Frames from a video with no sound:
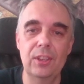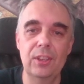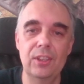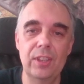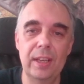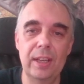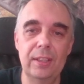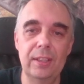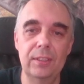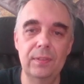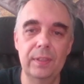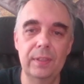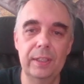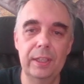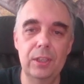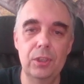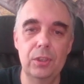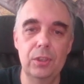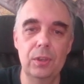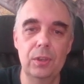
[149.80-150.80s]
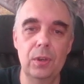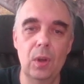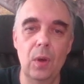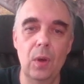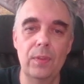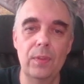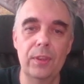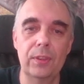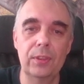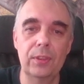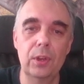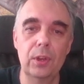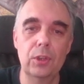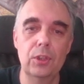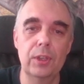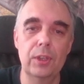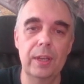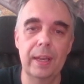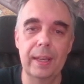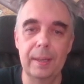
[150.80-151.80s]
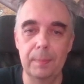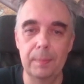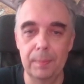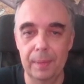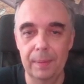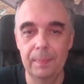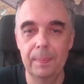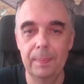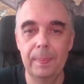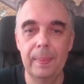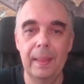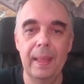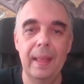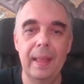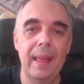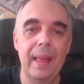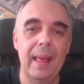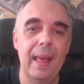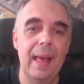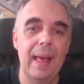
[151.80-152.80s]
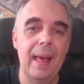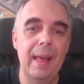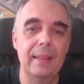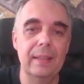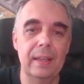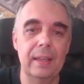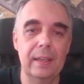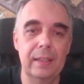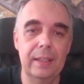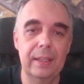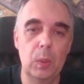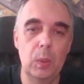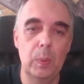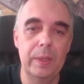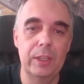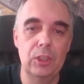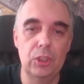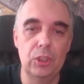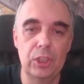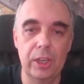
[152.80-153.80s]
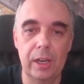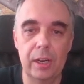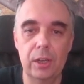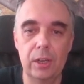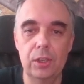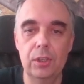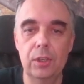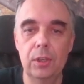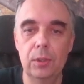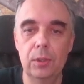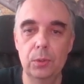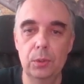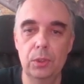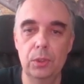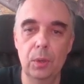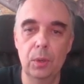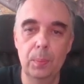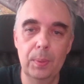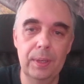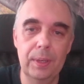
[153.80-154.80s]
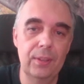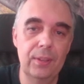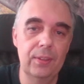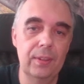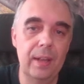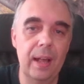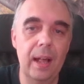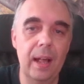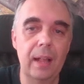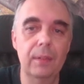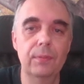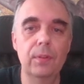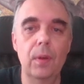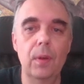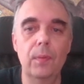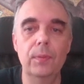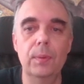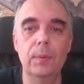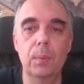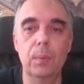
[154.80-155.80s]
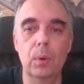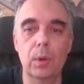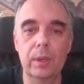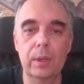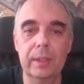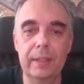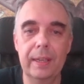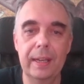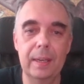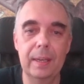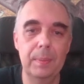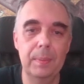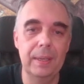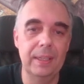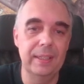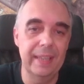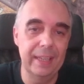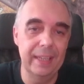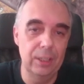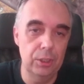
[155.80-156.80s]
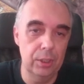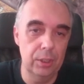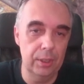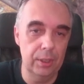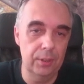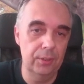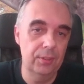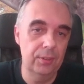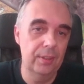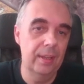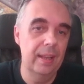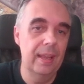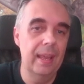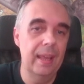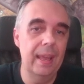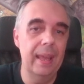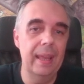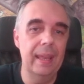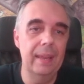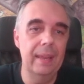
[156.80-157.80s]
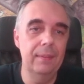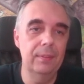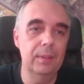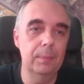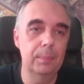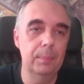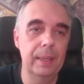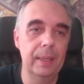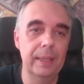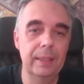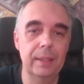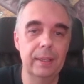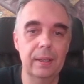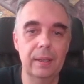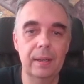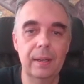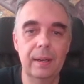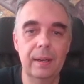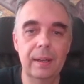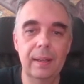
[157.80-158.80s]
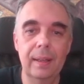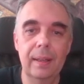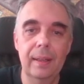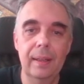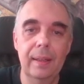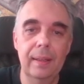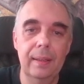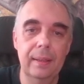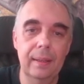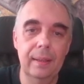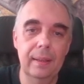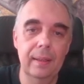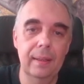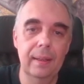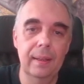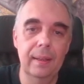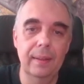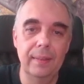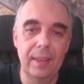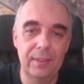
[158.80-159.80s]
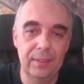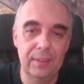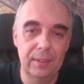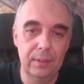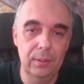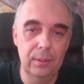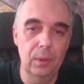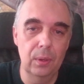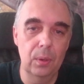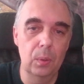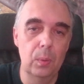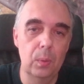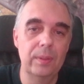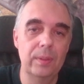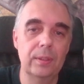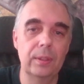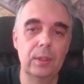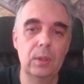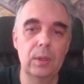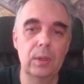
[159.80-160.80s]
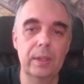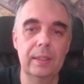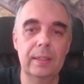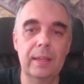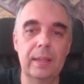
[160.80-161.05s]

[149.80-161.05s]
Steinitz variation of the Scotch Game, an early queen charge to the opponent's half of the board can be dangerous if the player doesn't know the correct